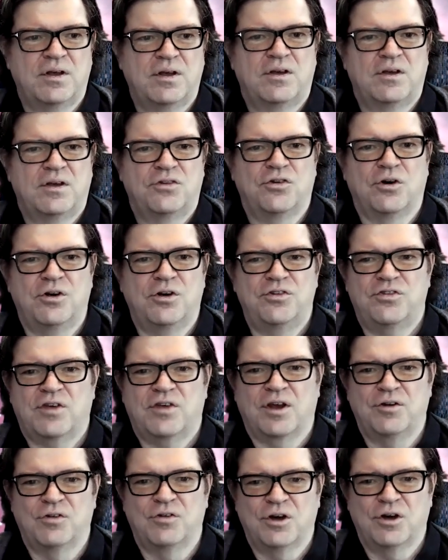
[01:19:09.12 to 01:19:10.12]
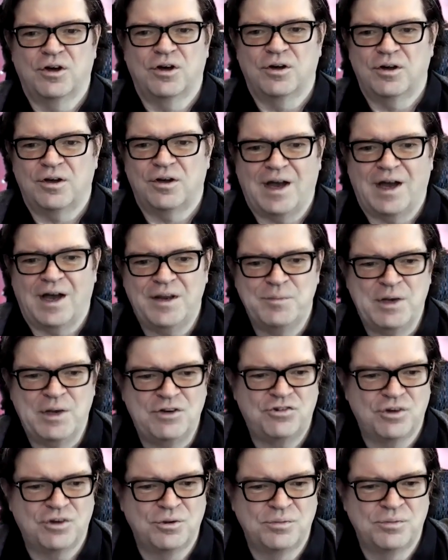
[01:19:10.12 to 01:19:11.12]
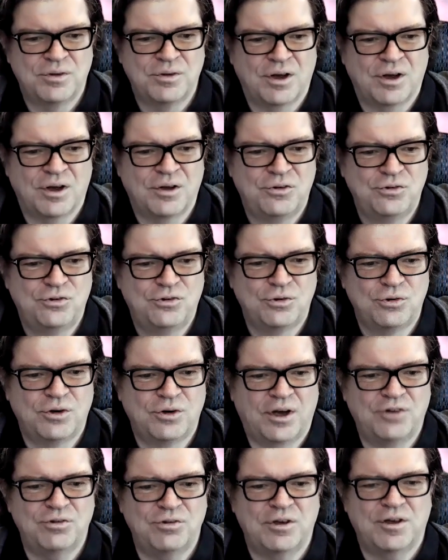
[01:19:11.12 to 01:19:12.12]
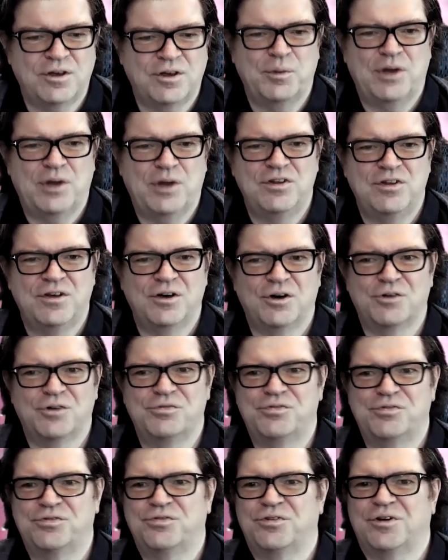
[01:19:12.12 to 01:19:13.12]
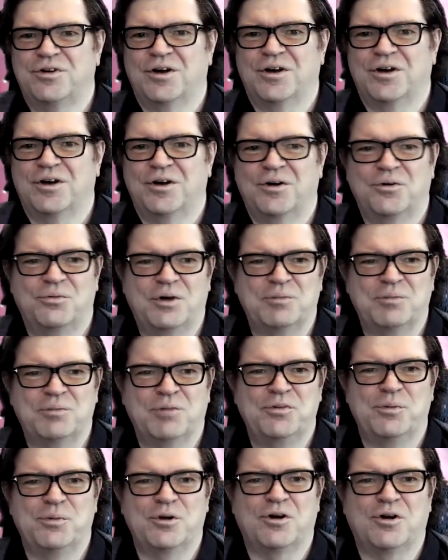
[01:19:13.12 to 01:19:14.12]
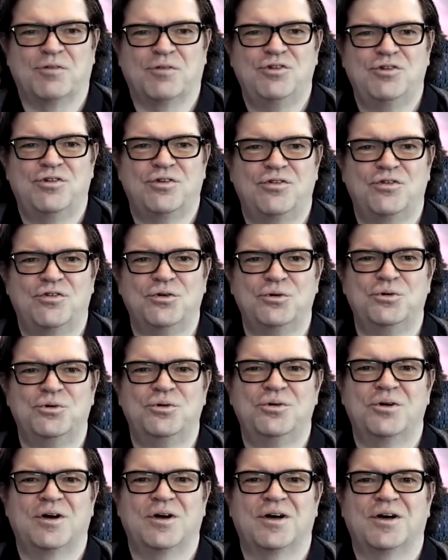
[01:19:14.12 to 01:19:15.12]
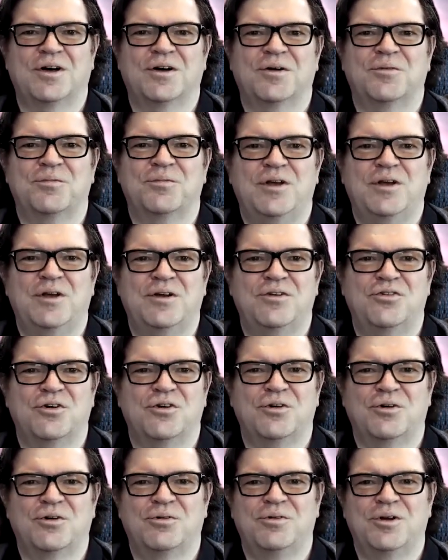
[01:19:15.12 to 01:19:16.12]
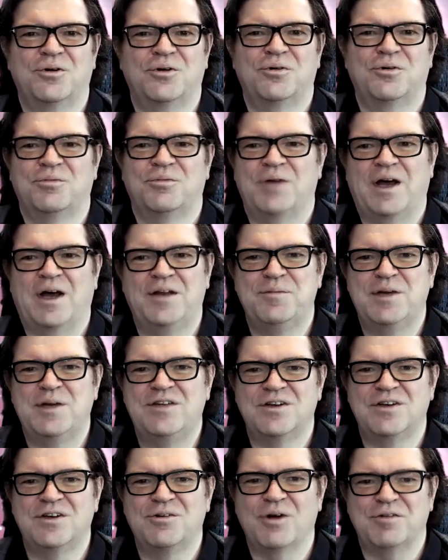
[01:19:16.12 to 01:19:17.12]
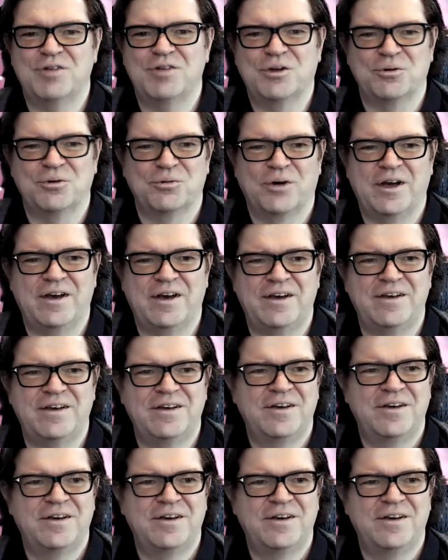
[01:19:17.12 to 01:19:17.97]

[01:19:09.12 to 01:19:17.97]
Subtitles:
So here's kind of an animation due to Andrei Karpathy of what multiple convolutions do in a sort of animated graphical way,